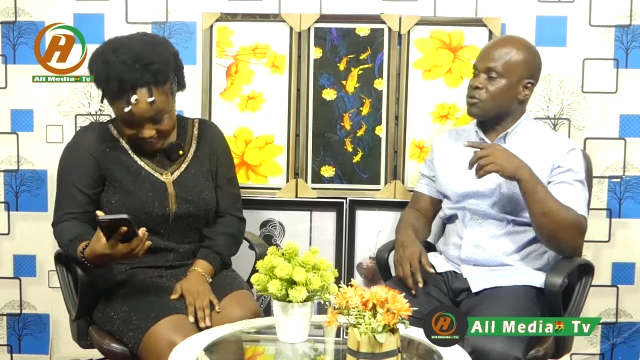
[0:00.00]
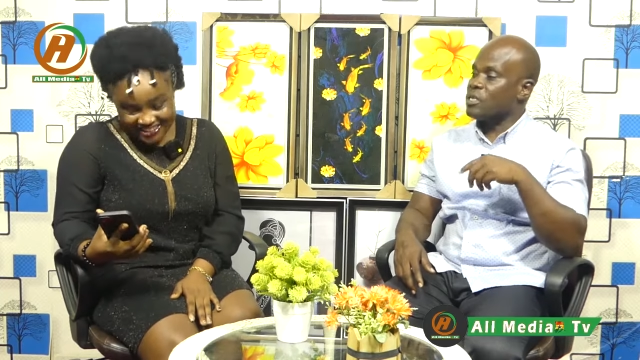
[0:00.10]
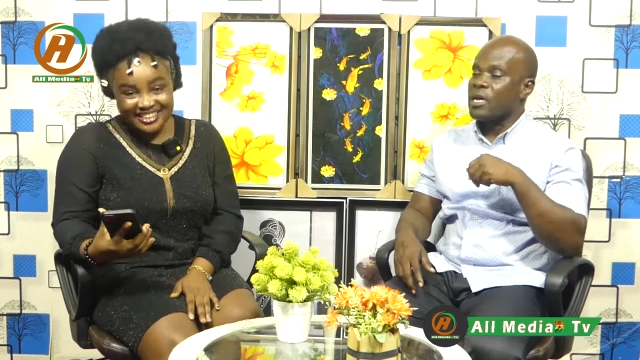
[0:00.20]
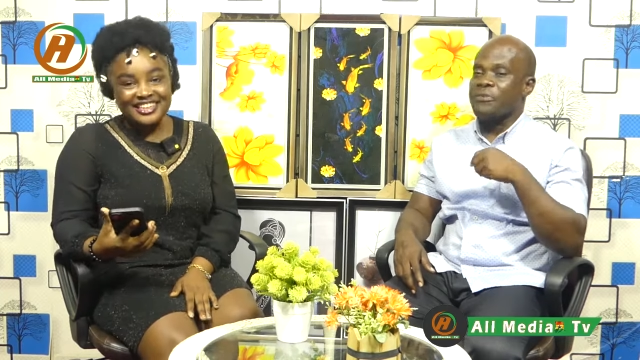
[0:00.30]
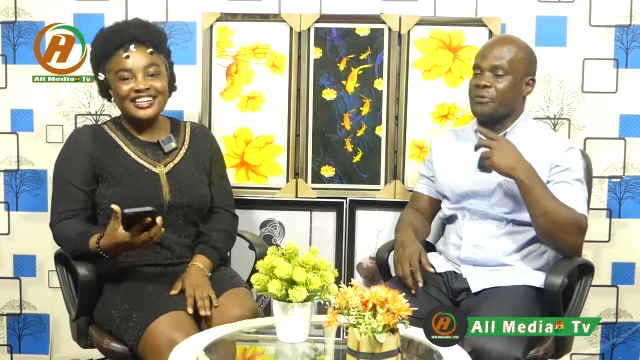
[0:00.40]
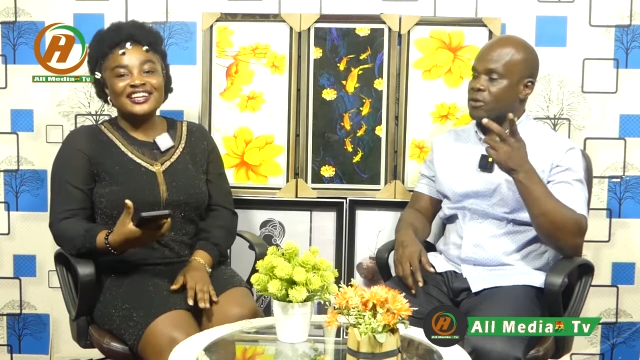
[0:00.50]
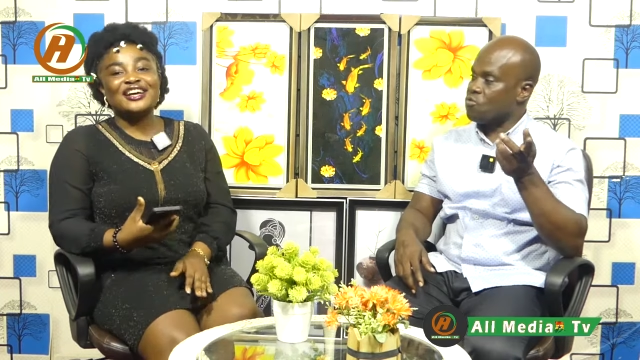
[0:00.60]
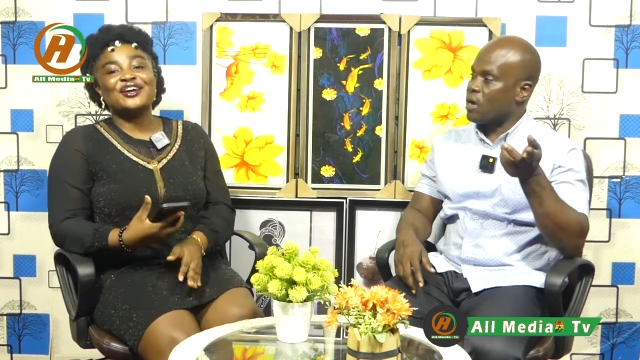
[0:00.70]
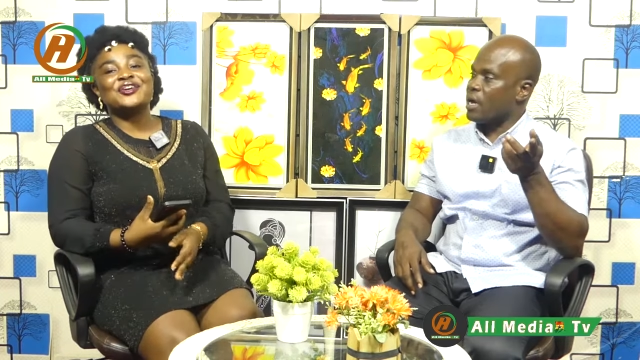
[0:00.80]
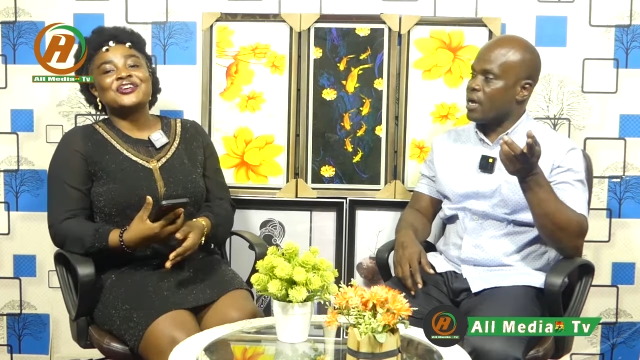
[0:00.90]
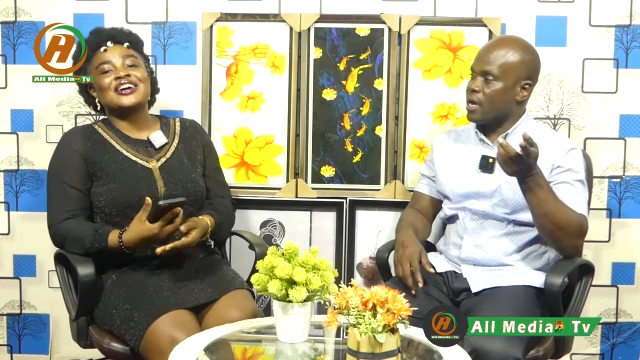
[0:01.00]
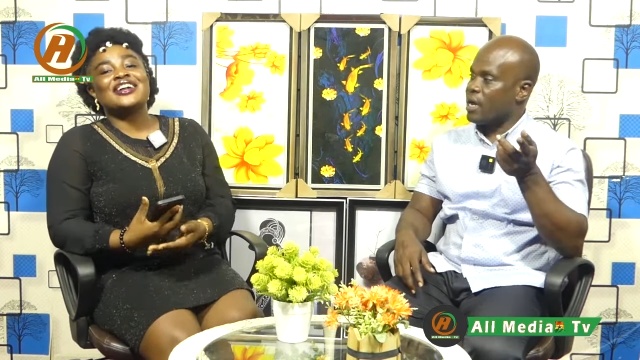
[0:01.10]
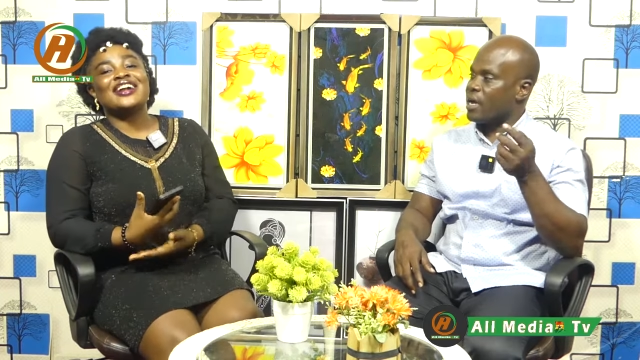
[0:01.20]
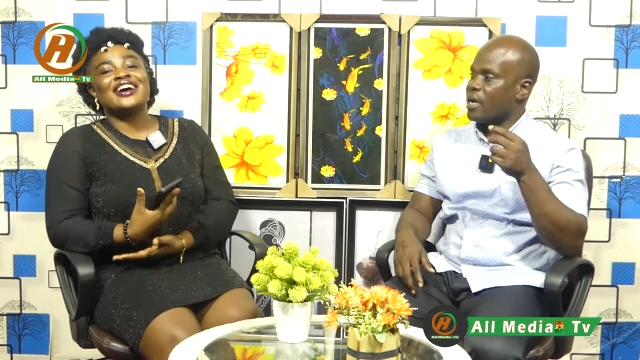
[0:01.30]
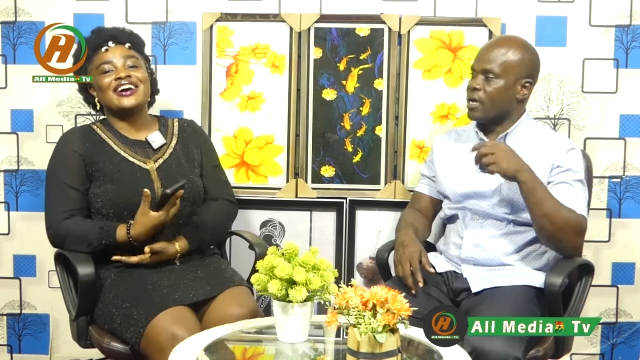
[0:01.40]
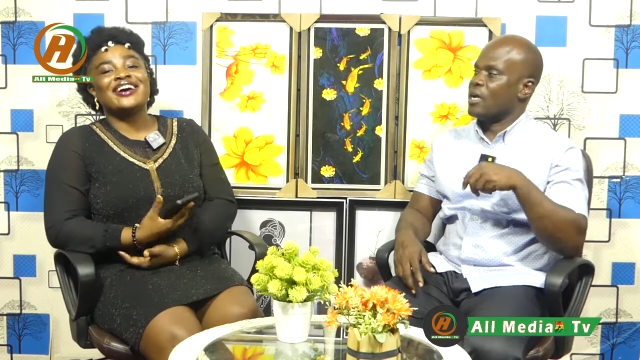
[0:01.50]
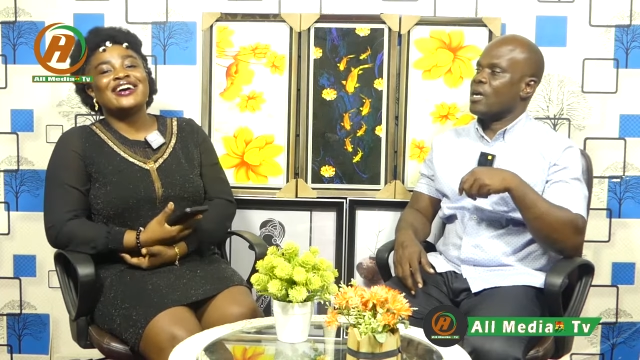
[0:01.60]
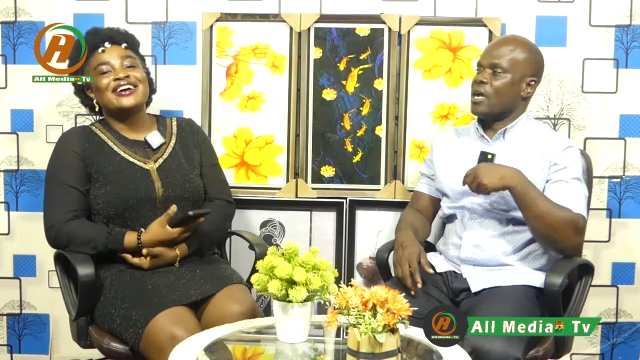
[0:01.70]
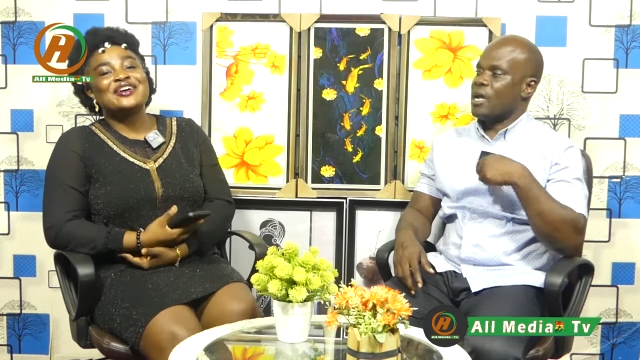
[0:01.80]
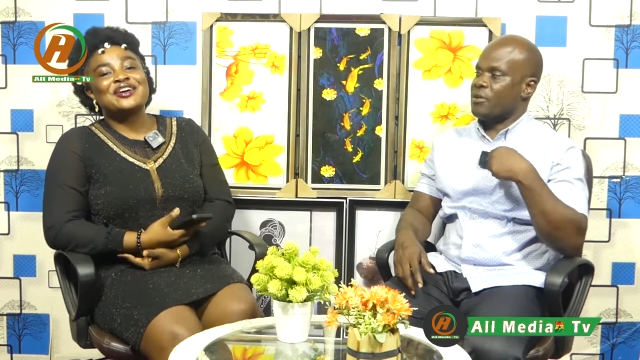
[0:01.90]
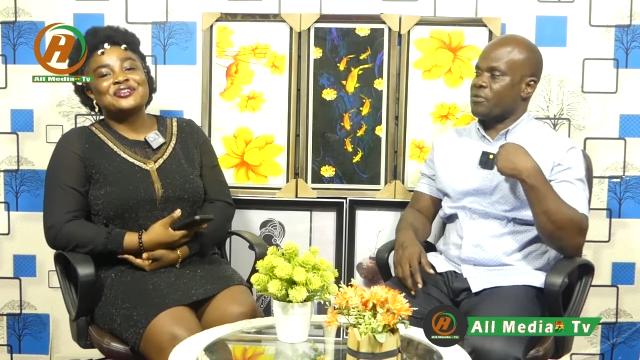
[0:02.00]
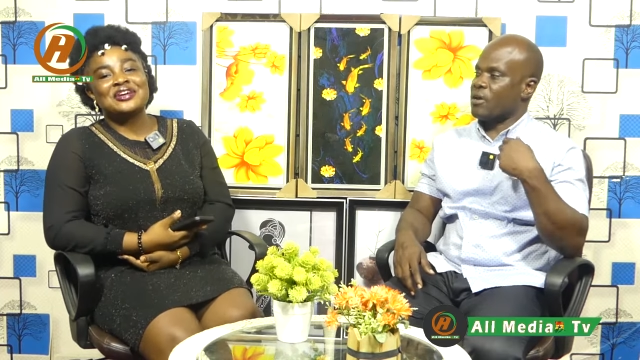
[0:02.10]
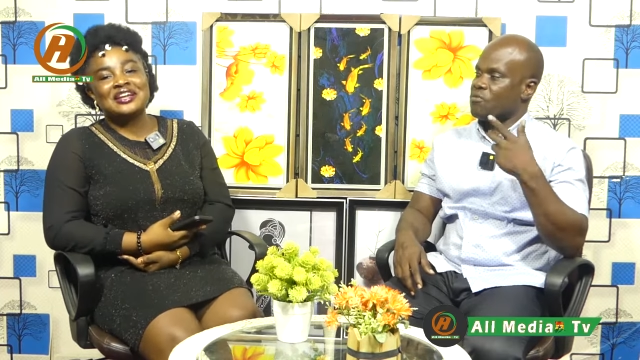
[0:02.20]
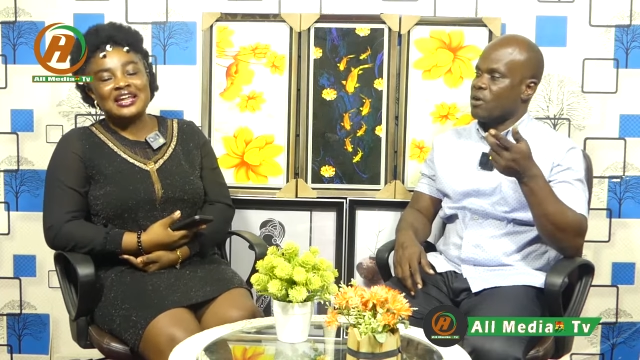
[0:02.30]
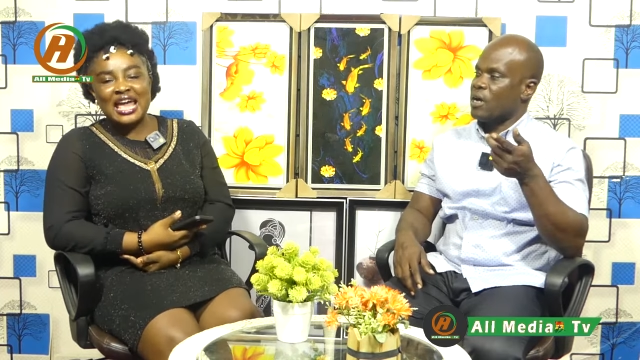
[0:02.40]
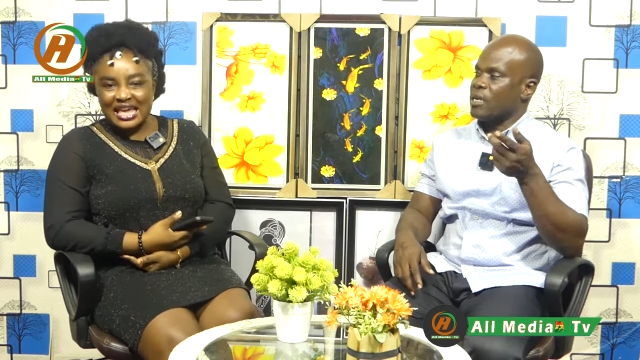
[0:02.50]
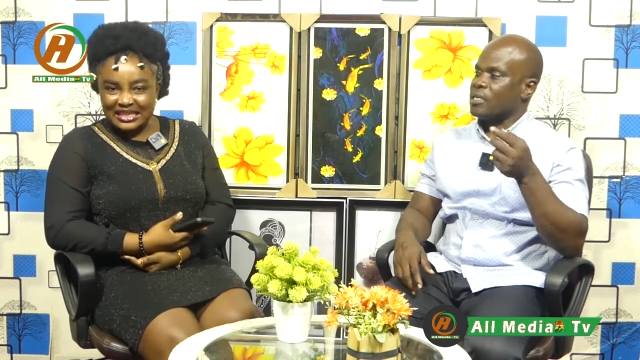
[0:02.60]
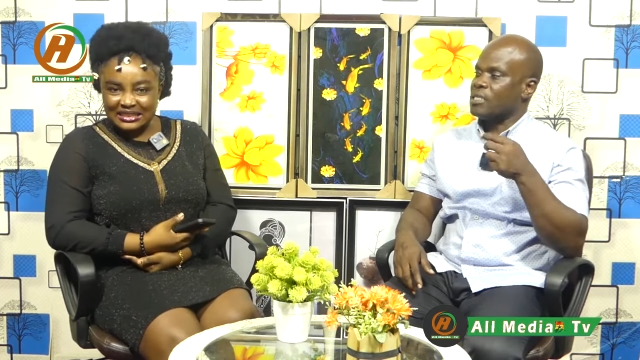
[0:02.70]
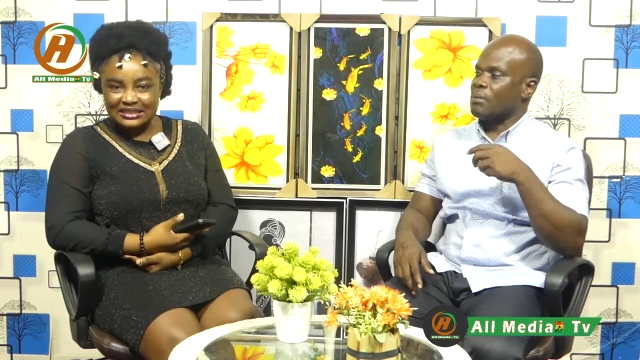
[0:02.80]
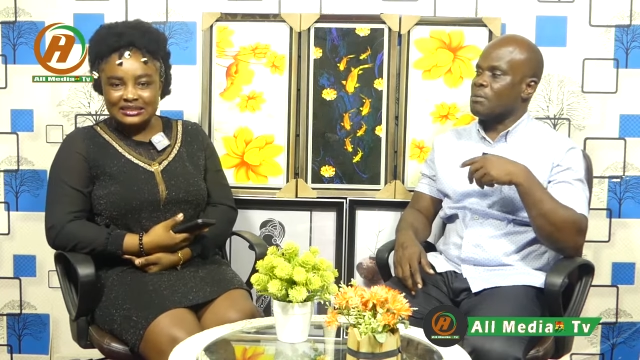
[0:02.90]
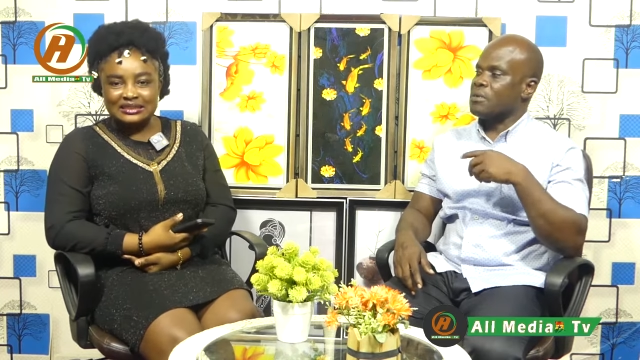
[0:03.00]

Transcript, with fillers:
Speaker 1: already a chen one,
Speaker 2: a chen one, a semi